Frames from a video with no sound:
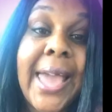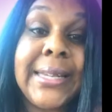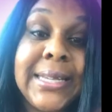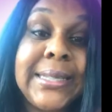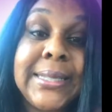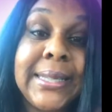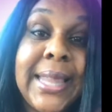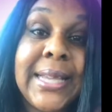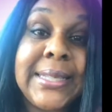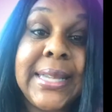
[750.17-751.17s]
And this is a
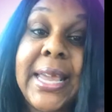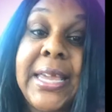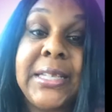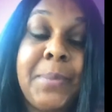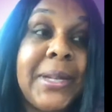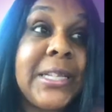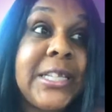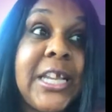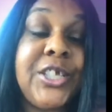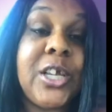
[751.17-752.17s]
lesson that he's been
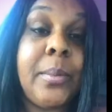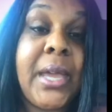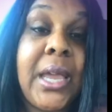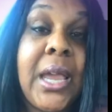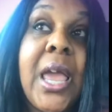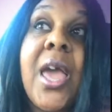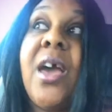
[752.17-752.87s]
teaching me